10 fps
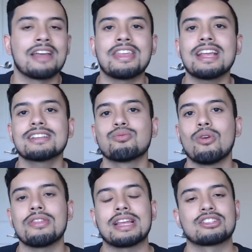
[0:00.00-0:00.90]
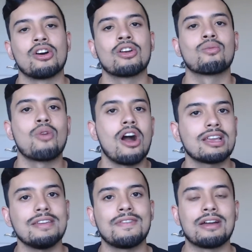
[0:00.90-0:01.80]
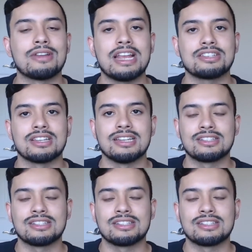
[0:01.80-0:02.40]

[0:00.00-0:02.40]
I think it's one that's on a rocky foundation.